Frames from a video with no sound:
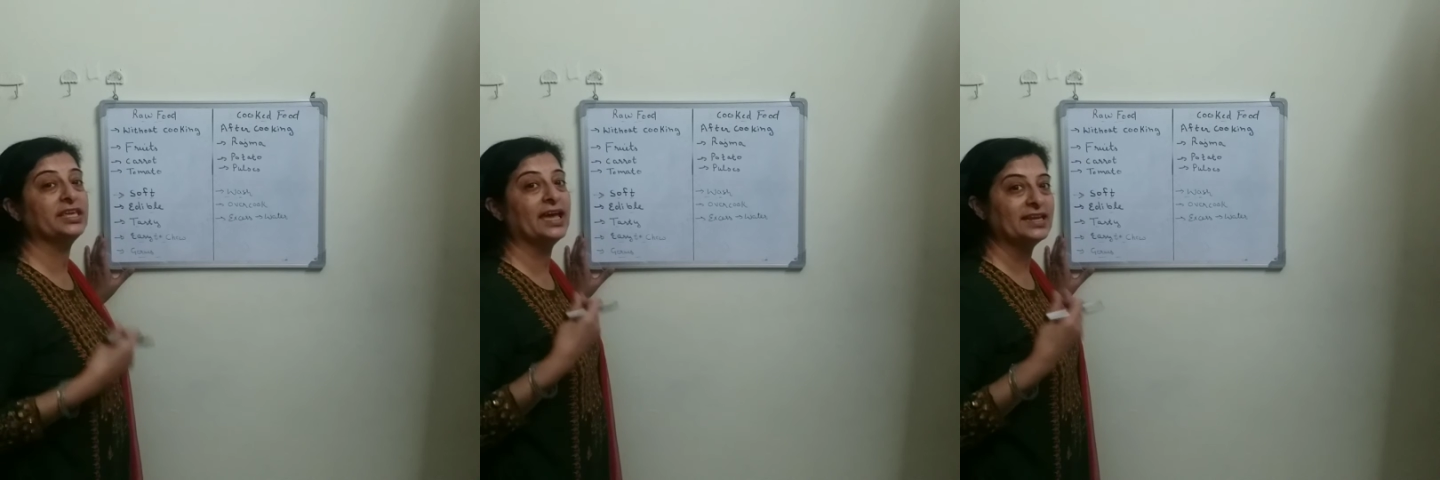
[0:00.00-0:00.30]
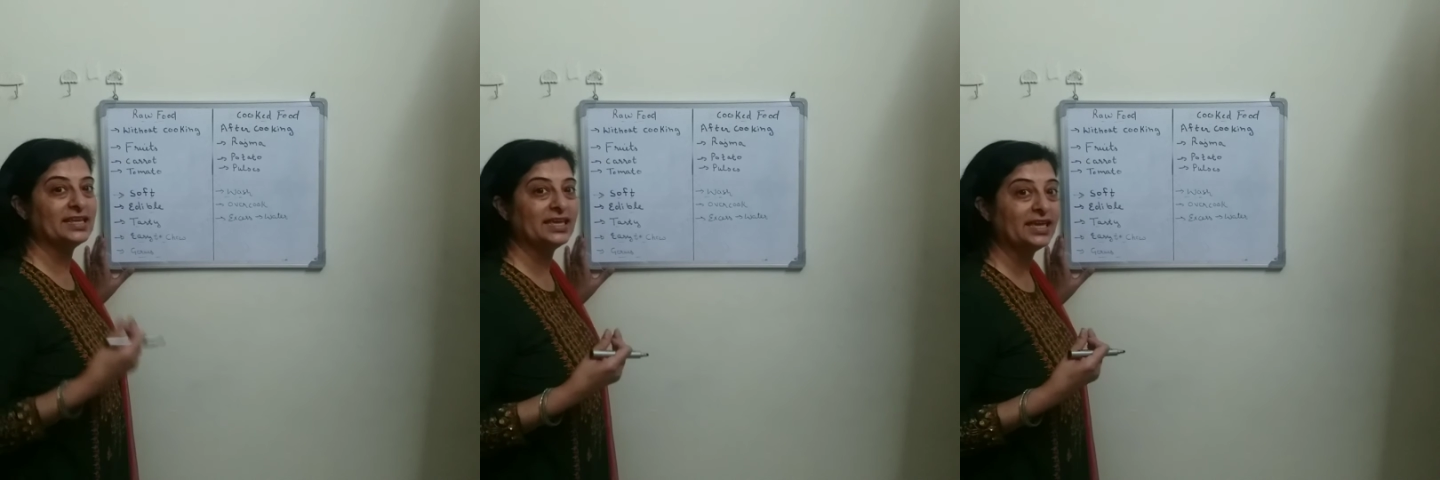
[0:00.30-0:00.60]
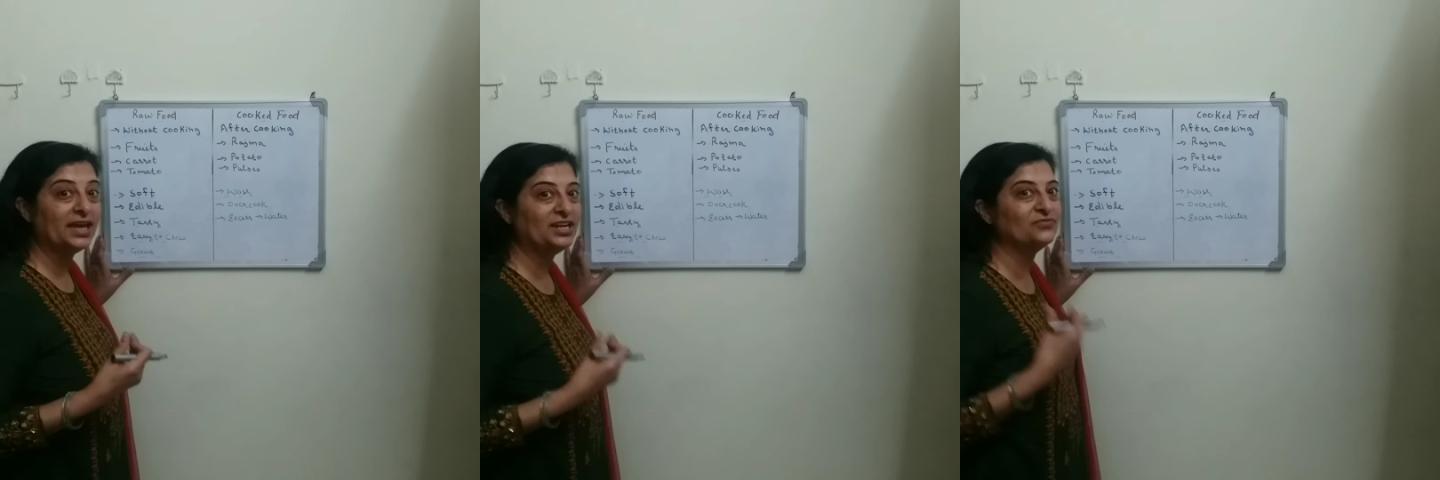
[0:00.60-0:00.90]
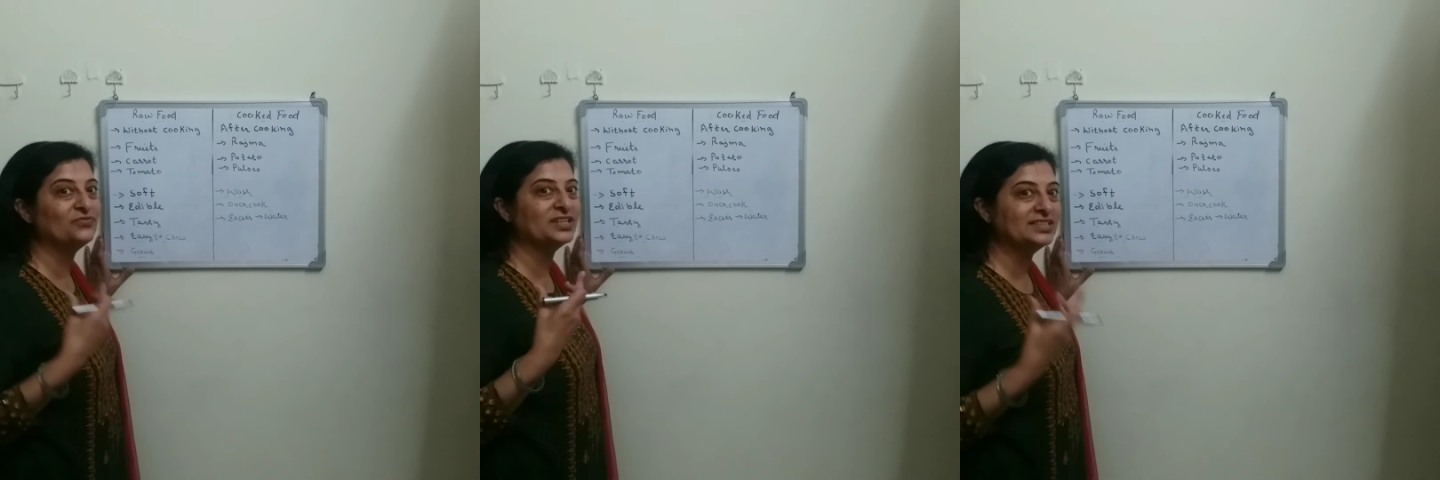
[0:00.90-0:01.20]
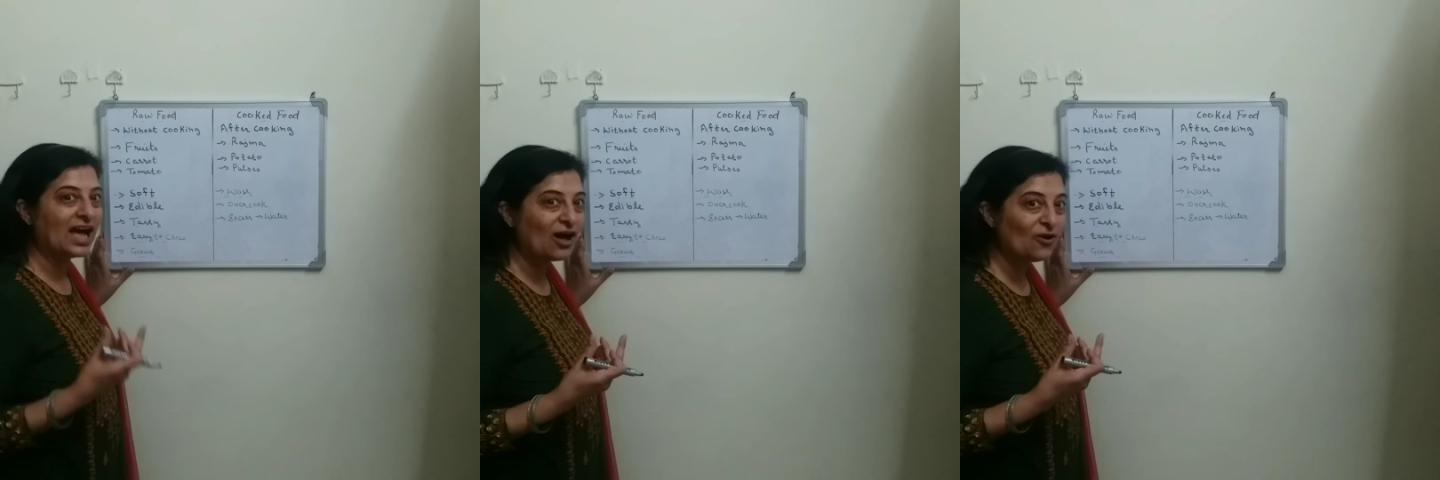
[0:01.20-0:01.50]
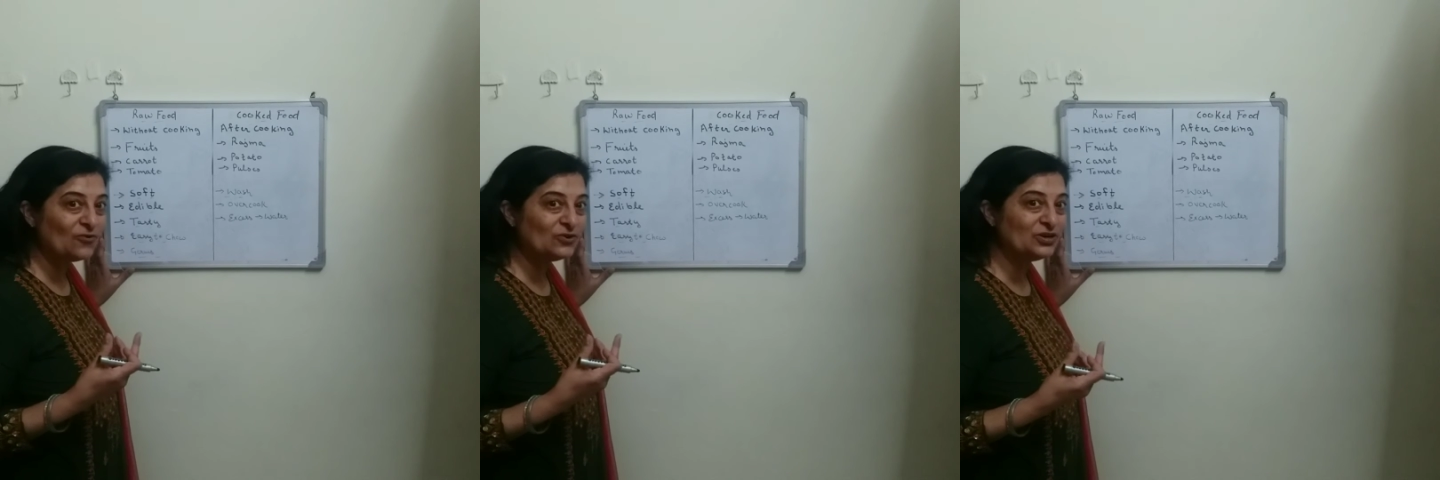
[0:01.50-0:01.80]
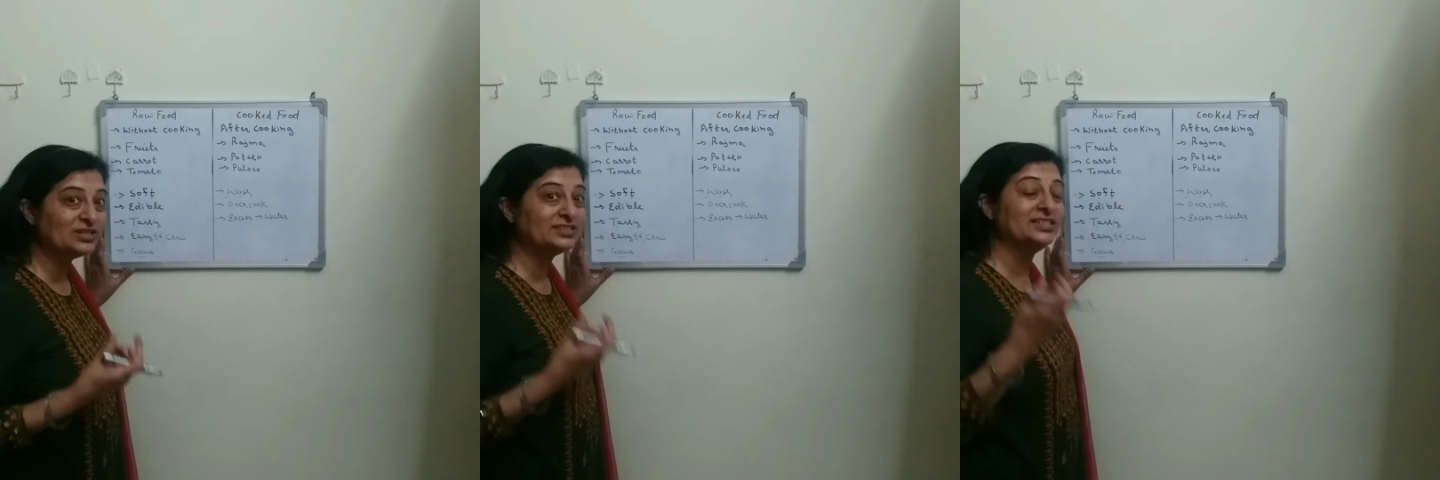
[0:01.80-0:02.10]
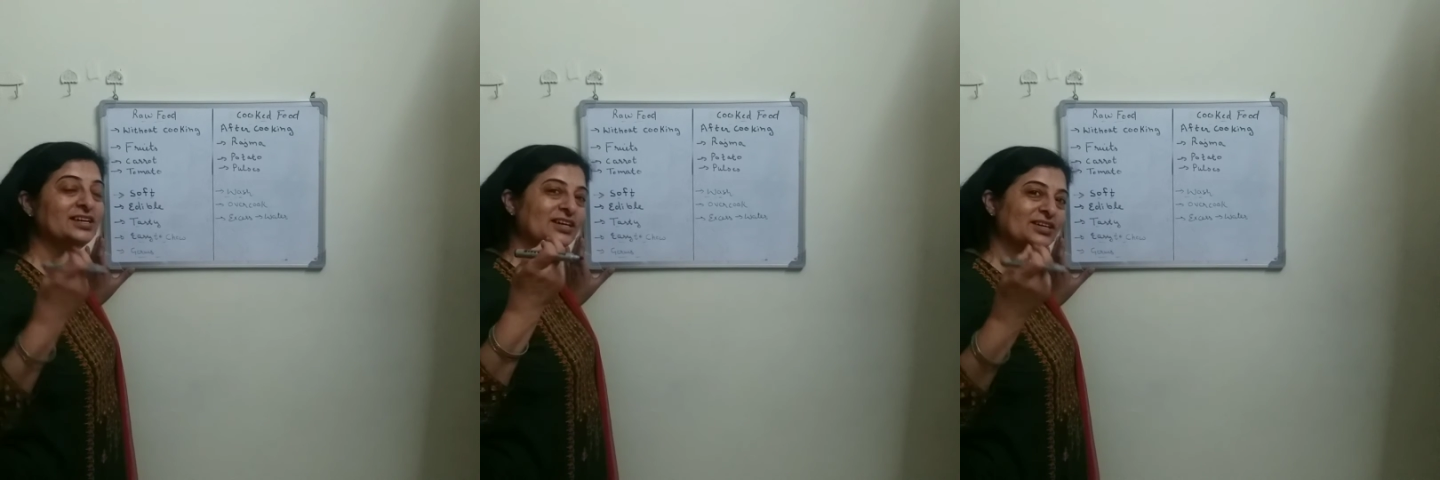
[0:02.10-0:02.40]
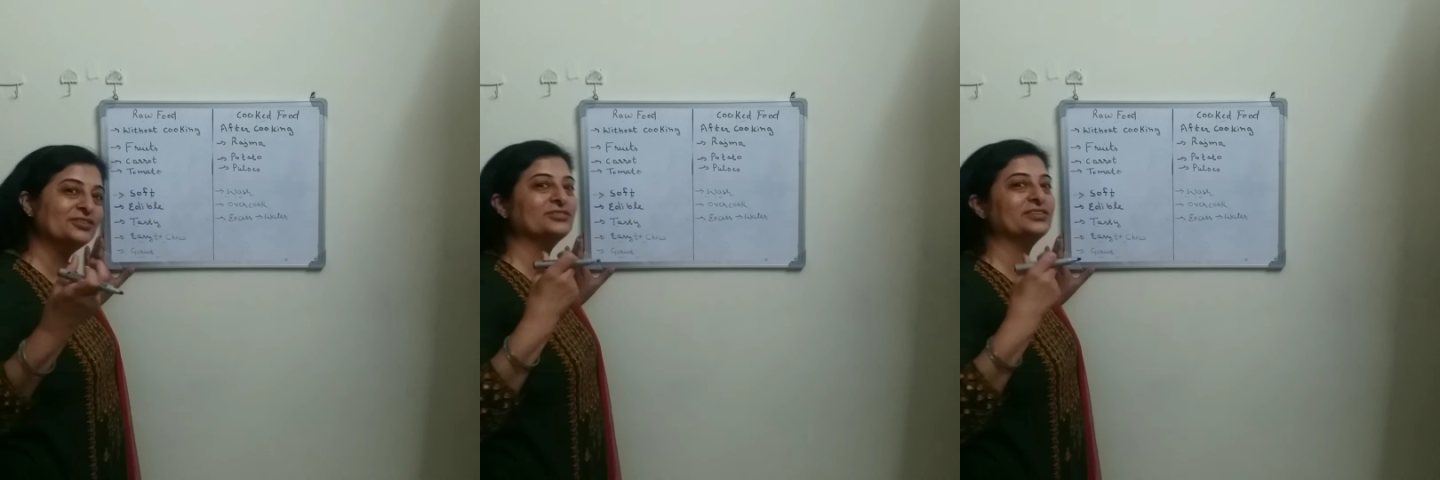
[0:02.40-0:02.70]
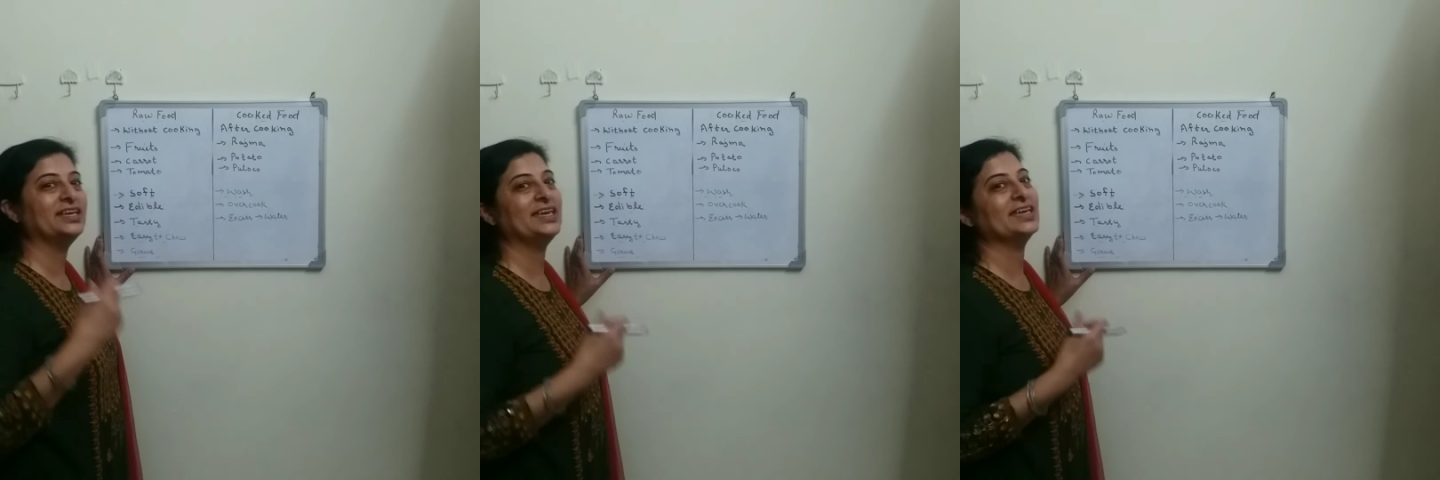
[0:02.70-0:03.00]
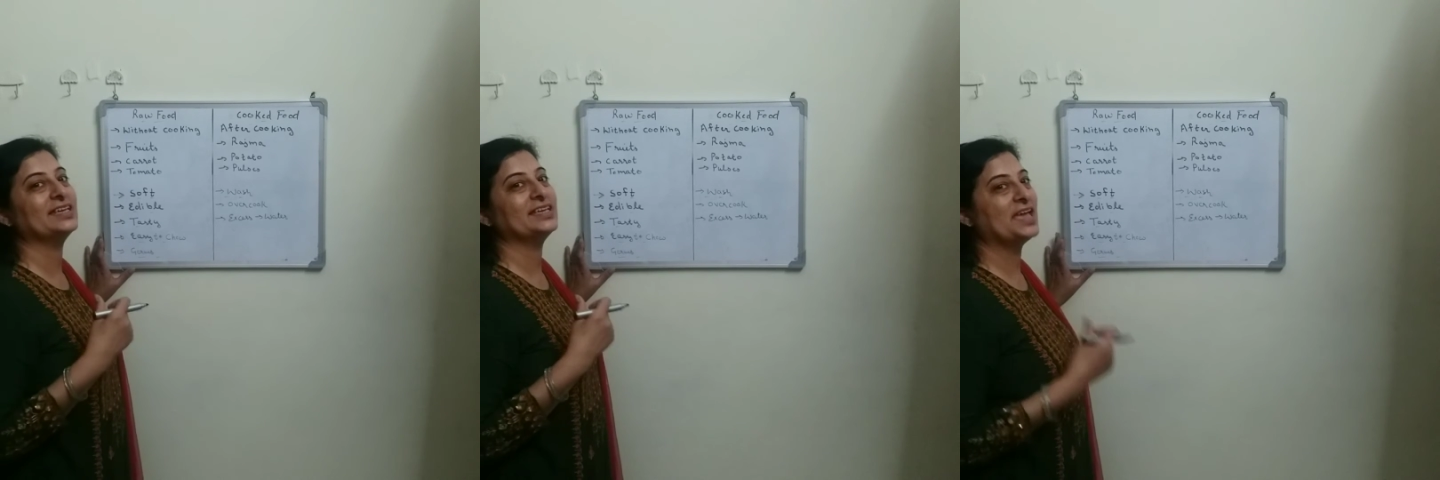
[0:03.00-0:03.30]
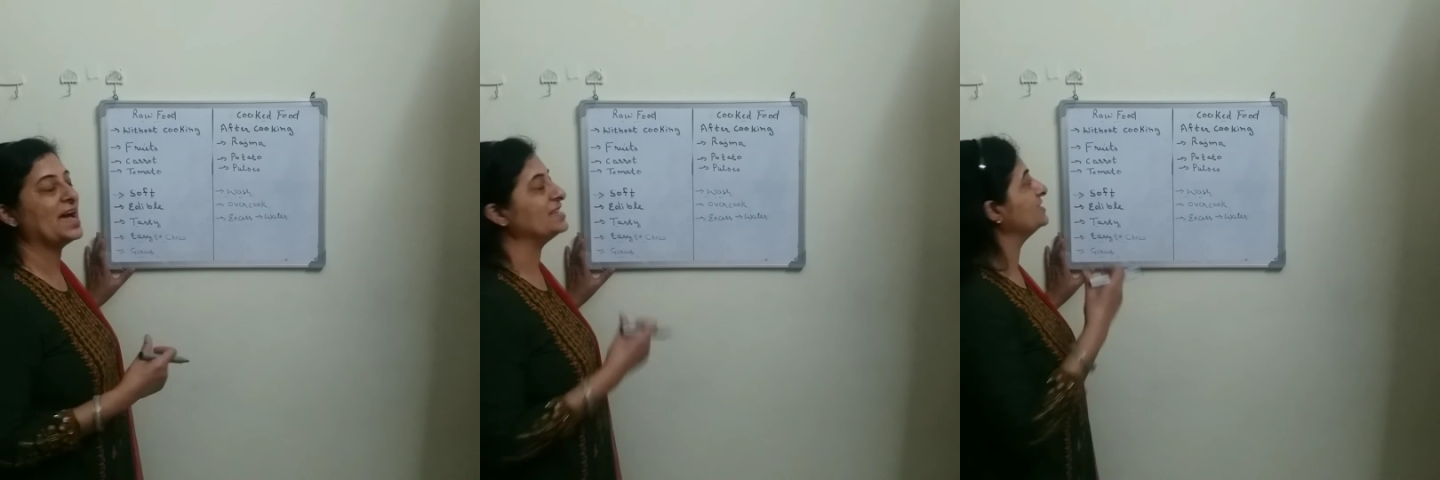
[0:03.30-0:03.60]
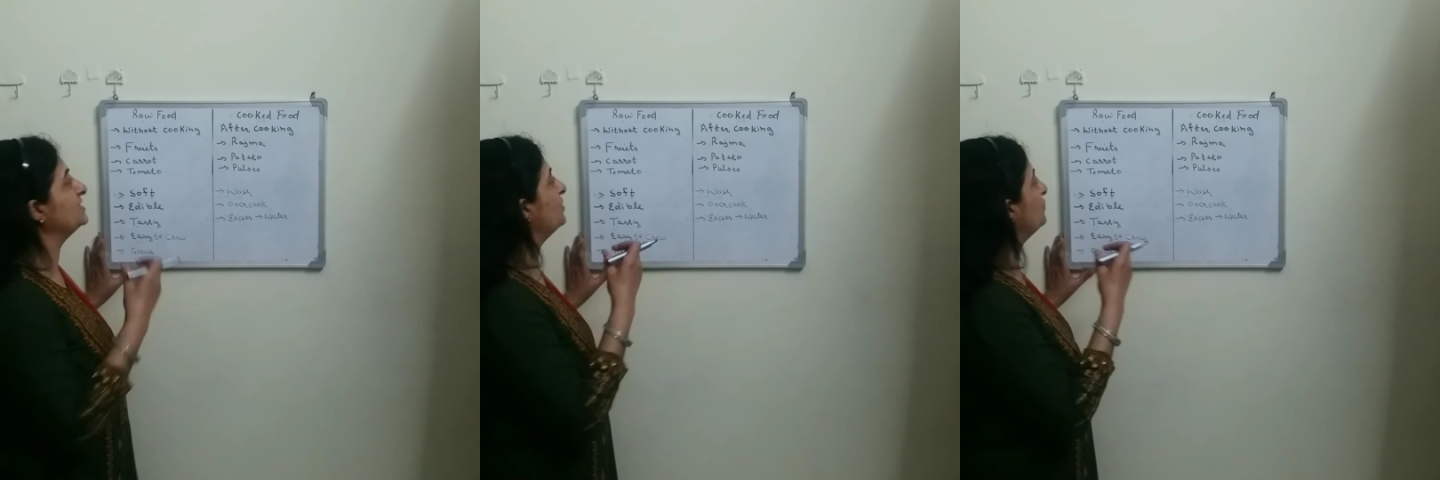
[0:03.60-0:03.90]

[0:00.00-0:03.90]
can eat without cooking. Yes, the